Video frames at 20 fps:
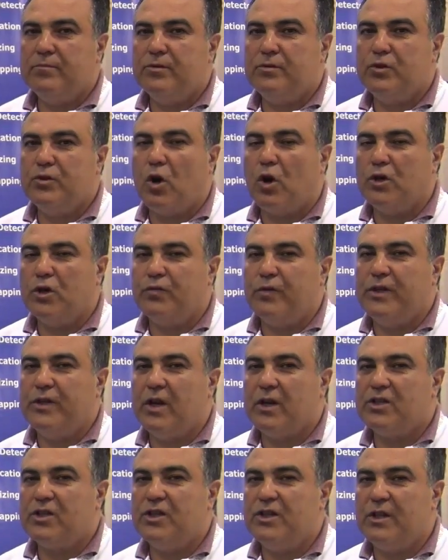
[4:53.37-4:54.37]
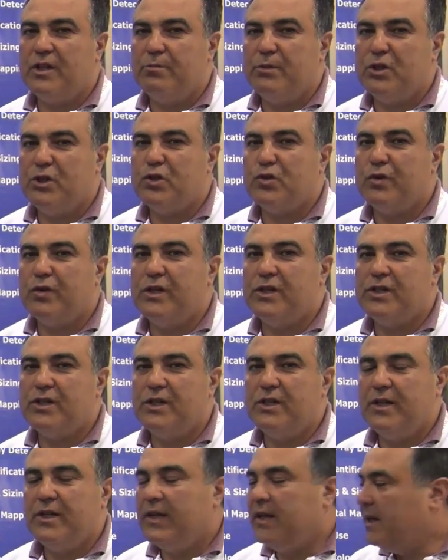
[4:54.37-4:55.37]
charge reduction
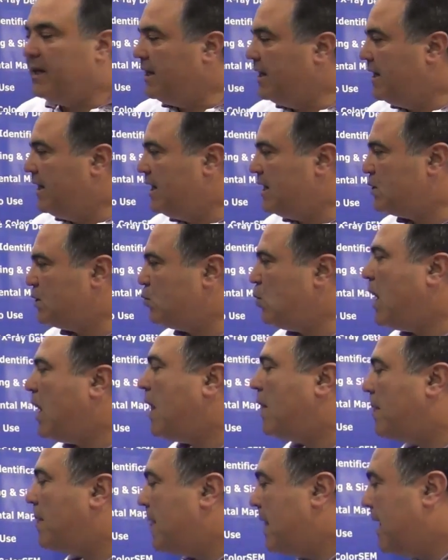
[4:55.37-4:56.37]
demonstration as well.